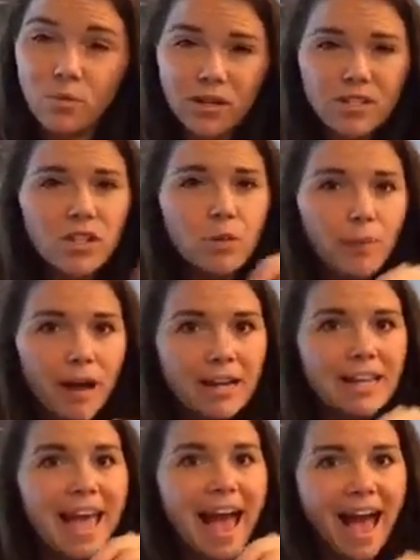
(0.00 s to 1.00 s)
What is our
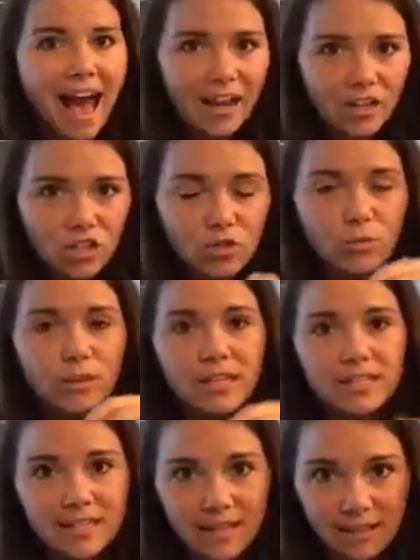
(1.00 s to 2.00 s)
body
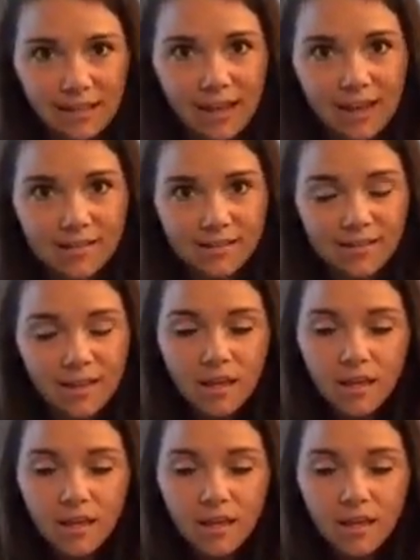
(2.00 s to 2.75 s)
actually telling us?